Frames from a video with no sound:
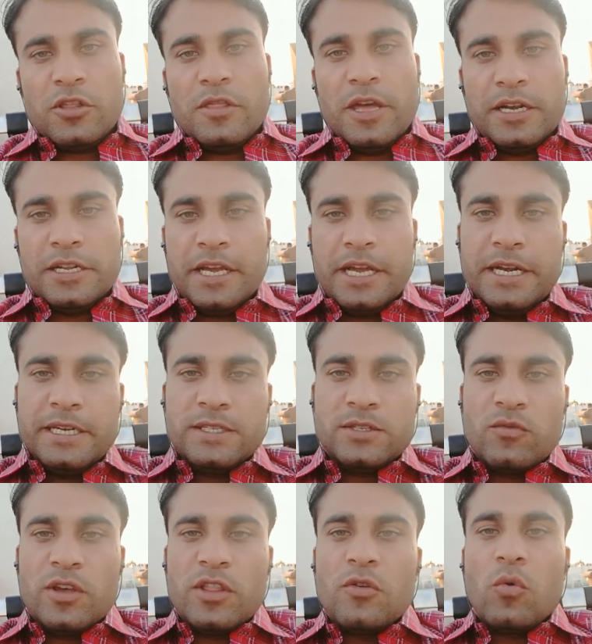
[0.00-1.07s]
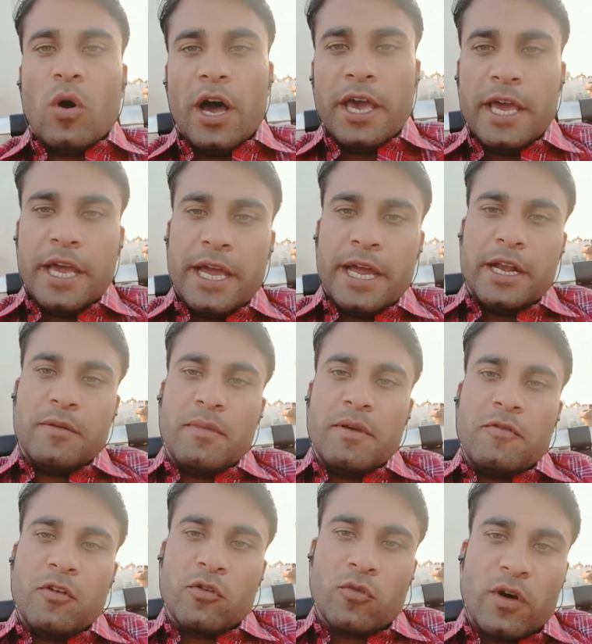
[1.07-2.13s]
that ends with y and
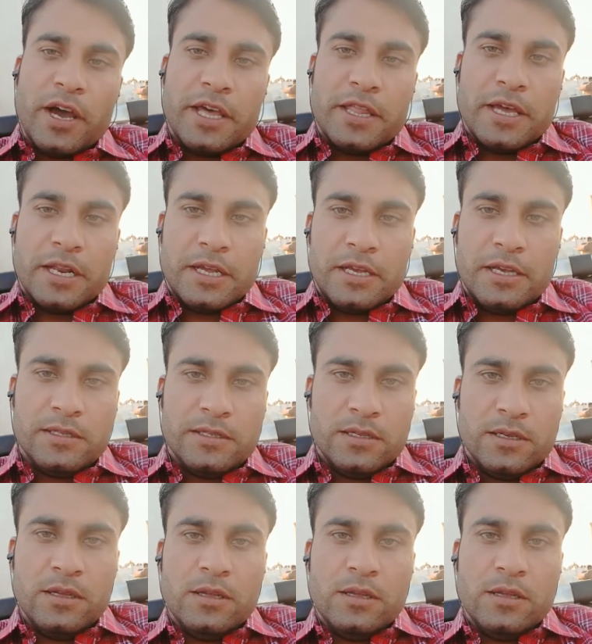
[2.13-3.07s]
before y there is